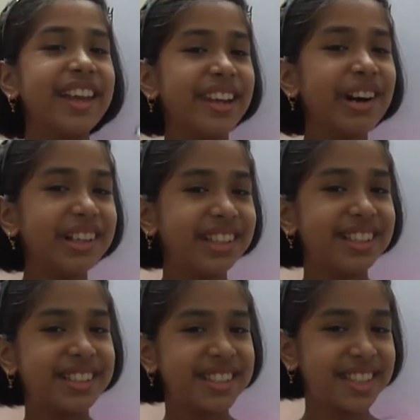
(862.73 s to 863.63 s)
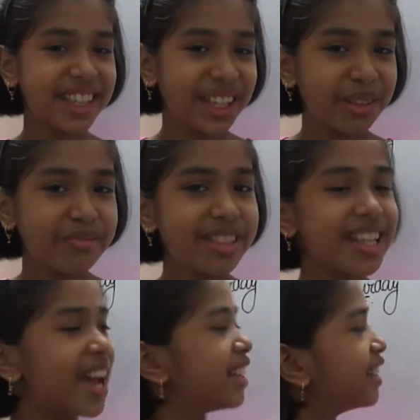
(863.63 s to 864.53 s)
Now, it seems
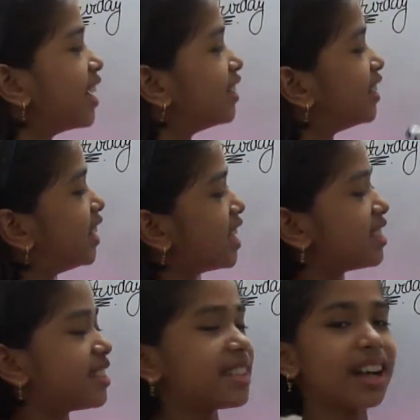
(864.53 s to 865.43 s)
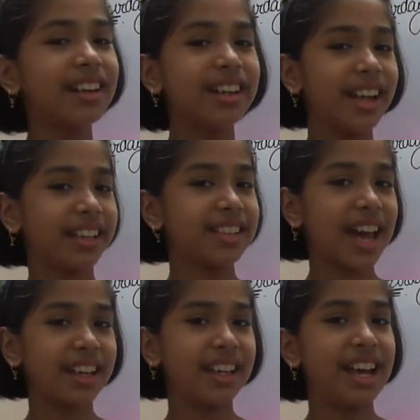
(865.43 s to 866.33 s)
like that this
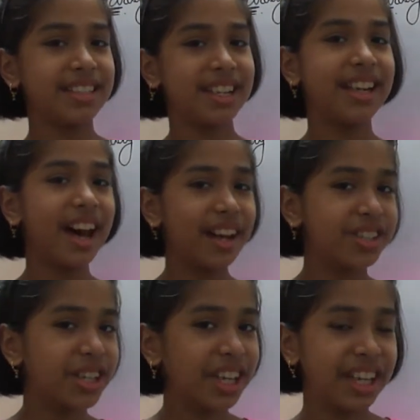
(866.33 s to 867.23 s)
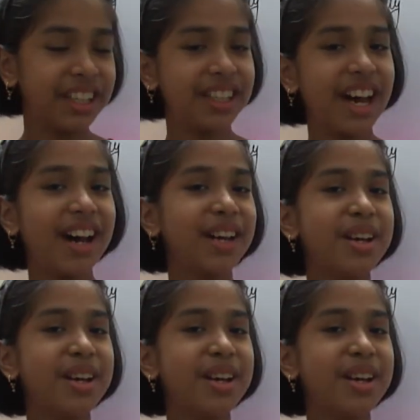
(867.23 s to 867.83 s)
rectangle has the larger area.